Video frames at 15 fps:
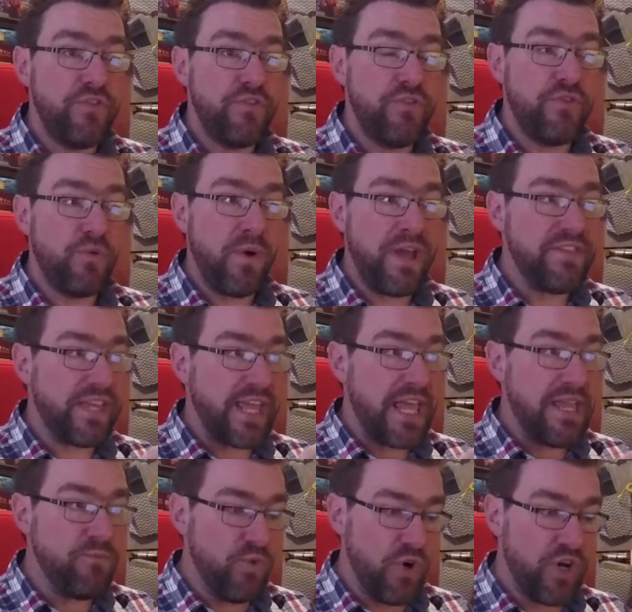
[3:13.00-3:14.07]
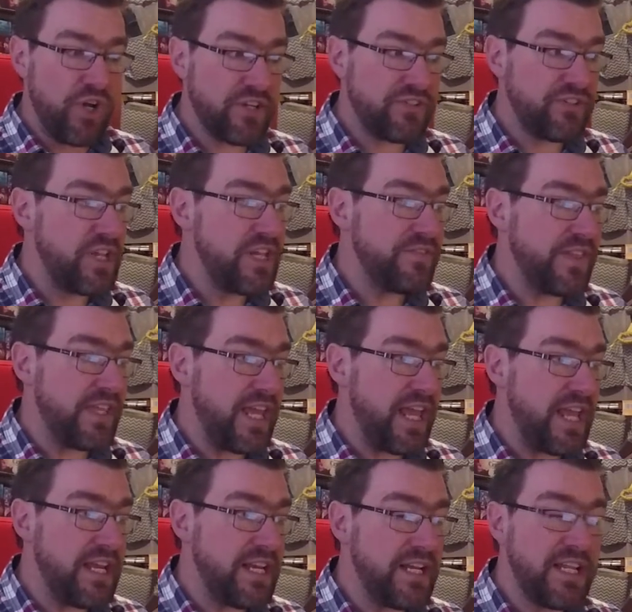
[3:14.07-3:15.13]
the way the game works, the
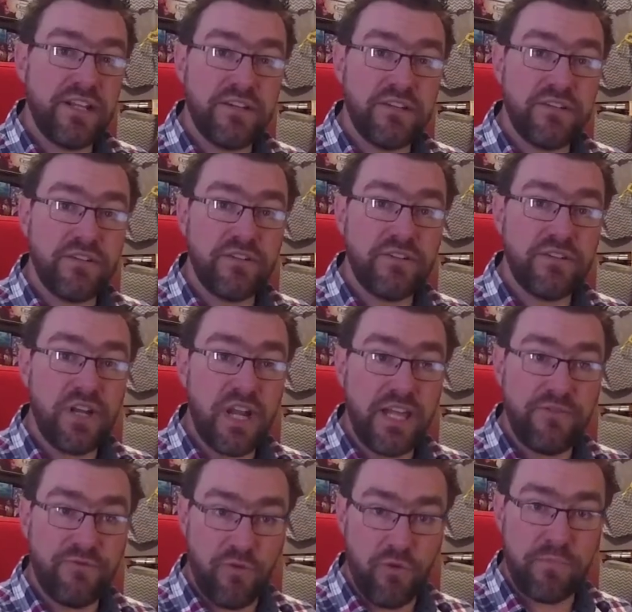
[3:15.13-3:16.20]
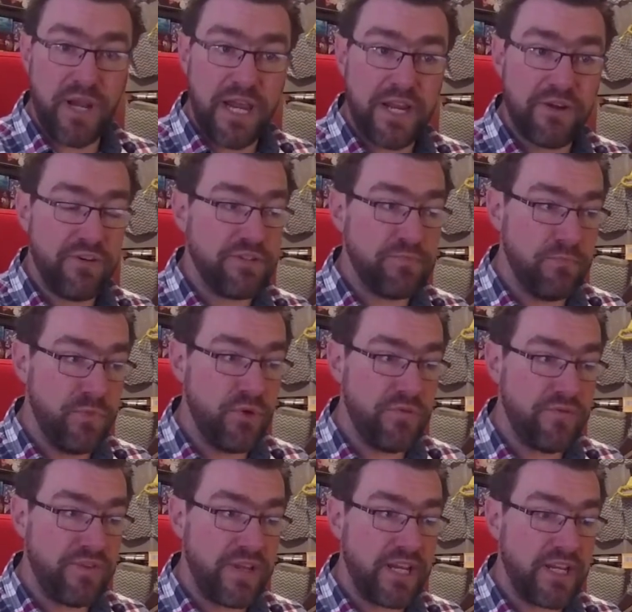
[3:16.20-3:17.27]
alien Lifeform player is
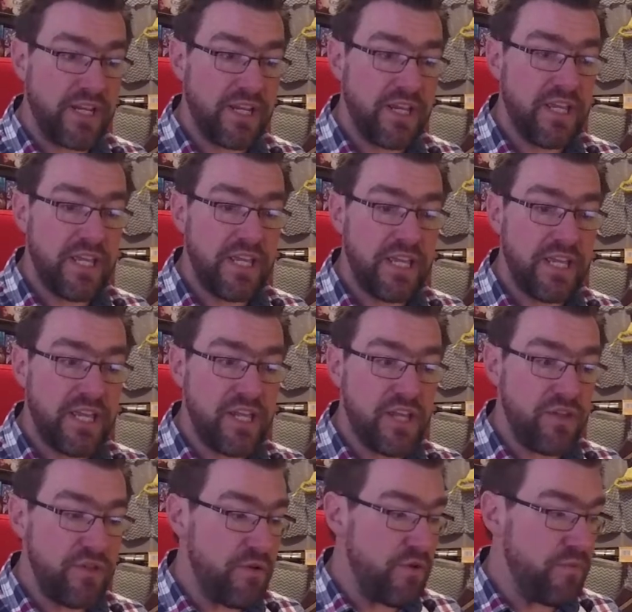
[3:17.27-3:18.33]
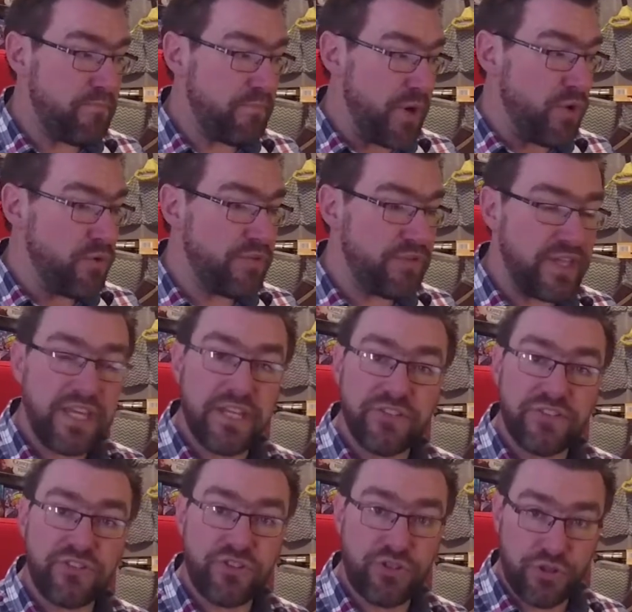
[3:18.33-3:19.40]
moving both
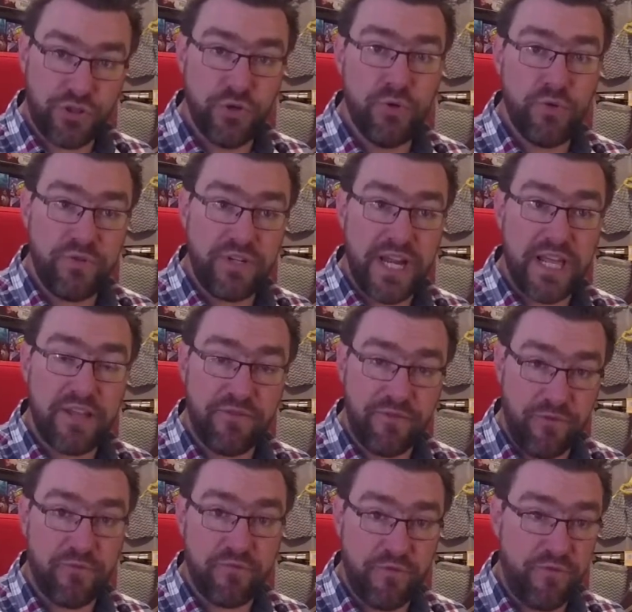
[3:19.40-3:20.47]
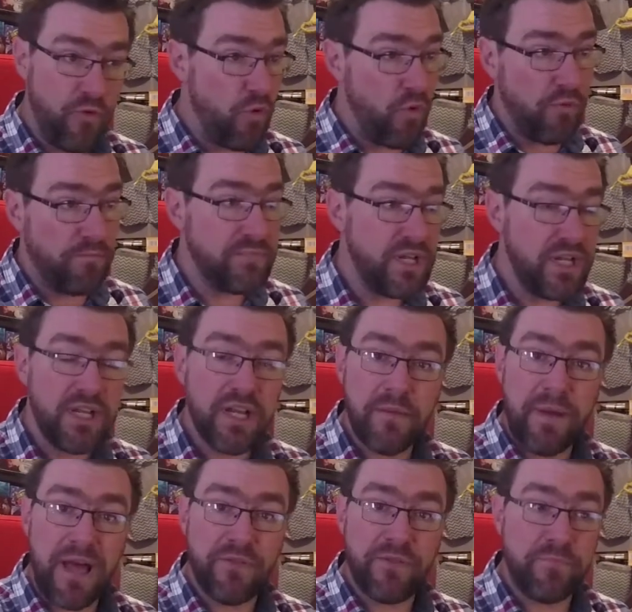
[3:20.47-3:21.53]
its true net form
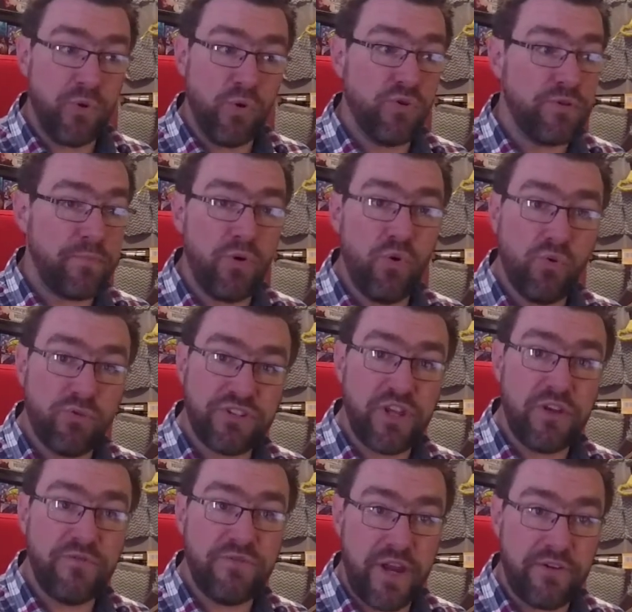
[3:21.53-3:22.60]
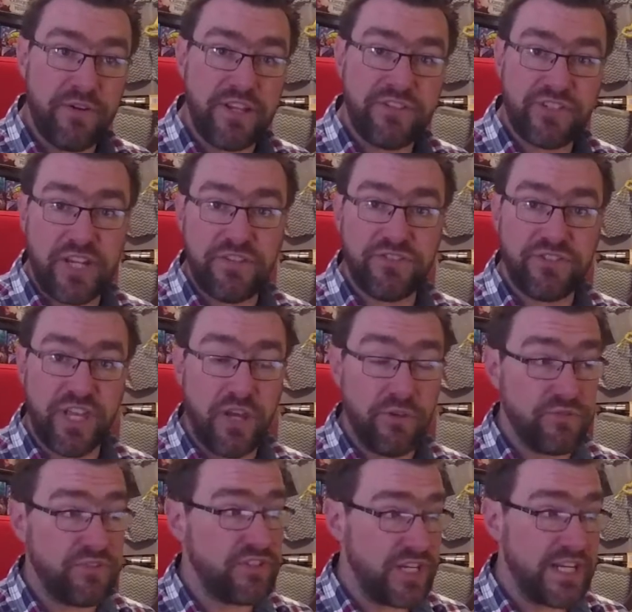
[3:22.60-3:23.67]
about the board, but also various sensor
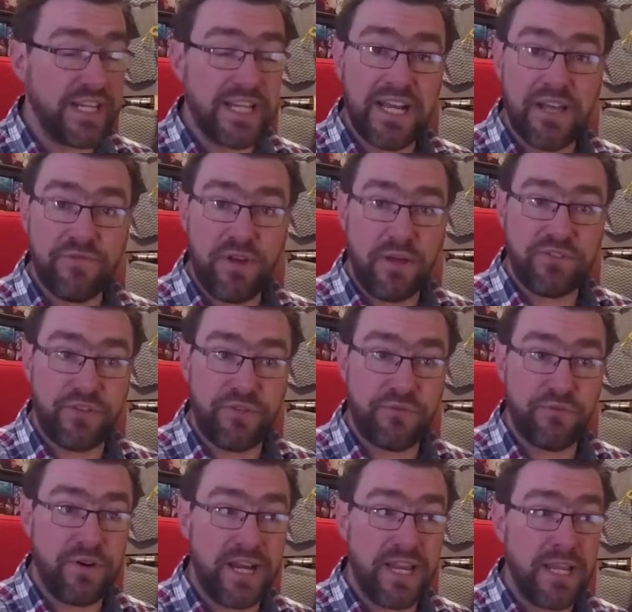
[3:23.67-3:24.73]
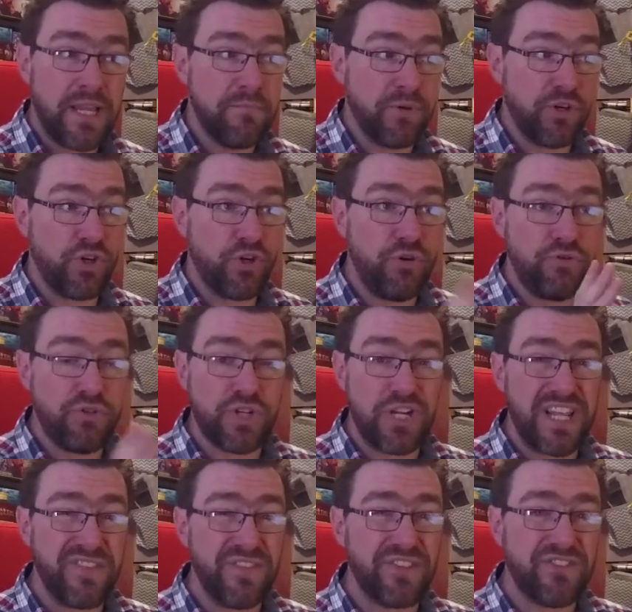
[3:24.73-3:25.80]
ghosts, and it can have up to 3. But
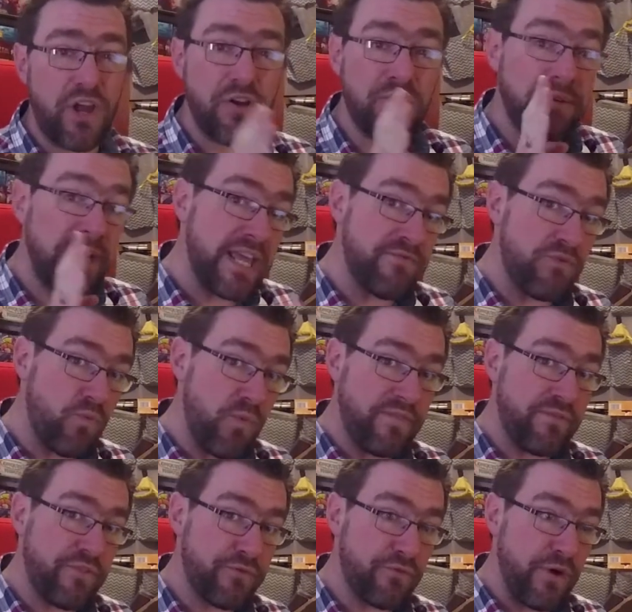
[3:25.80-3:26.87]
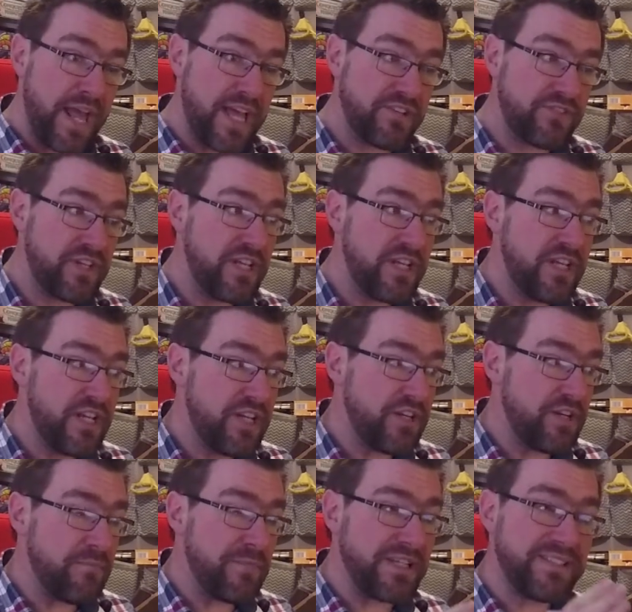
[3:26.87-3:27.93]
crucially, there's only ever one threat.
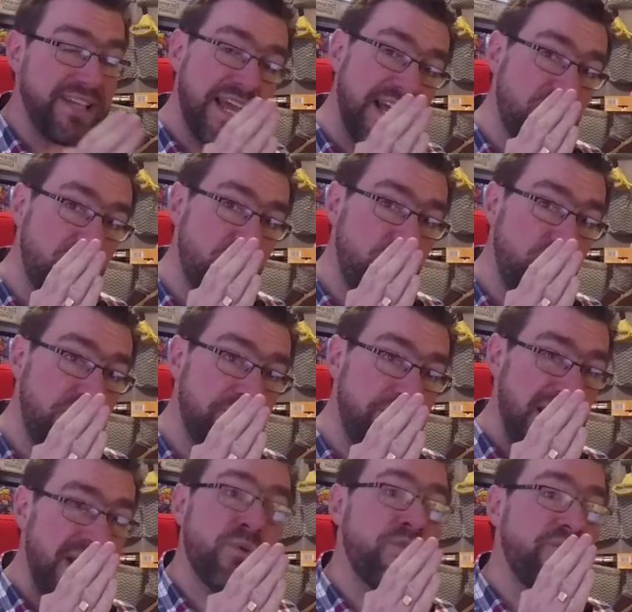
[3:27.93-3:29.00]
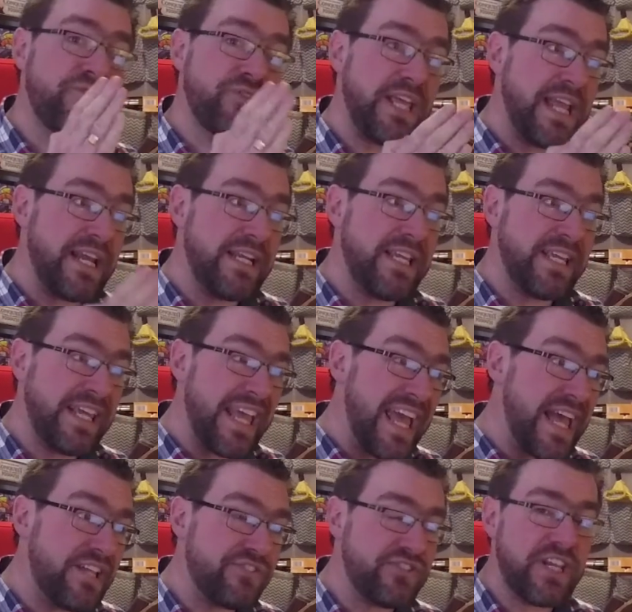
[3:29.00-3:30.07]
No matter how powerful the alien
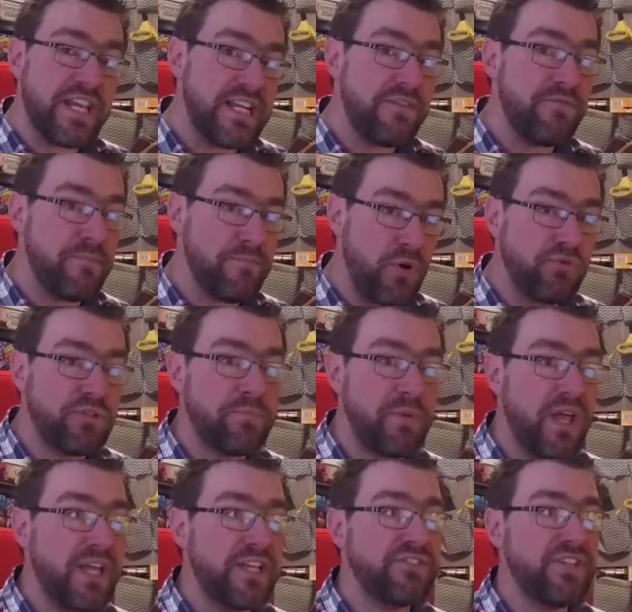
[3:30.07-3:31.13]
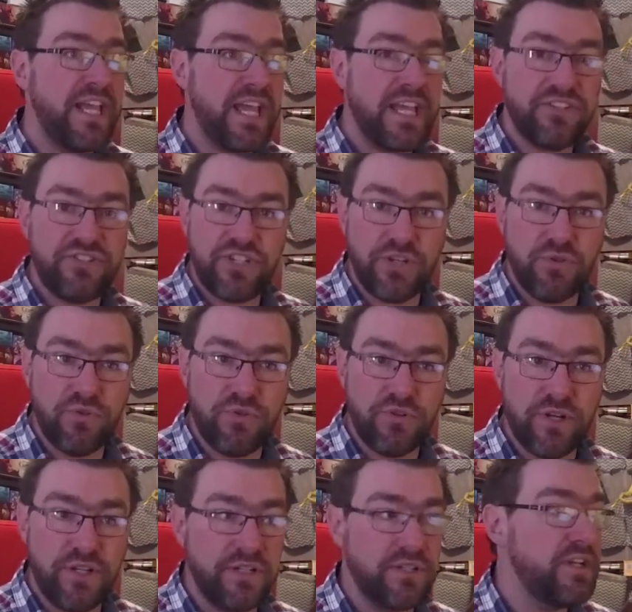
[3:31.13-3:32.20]
gets, it never multiplies, has
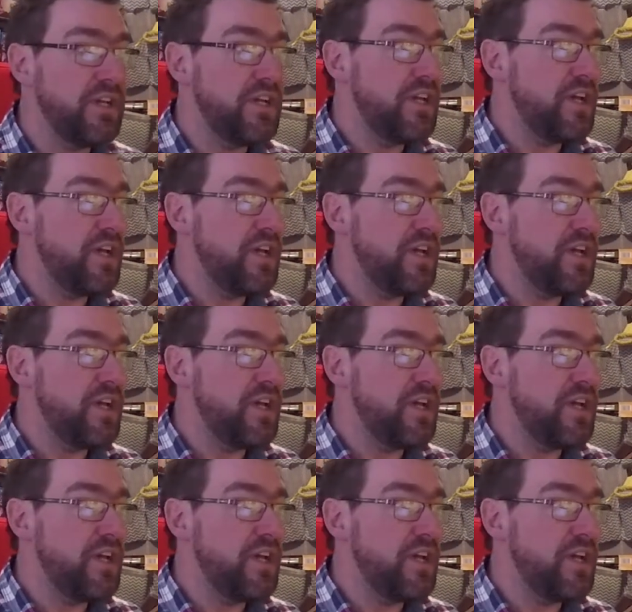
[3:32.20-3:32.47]
children,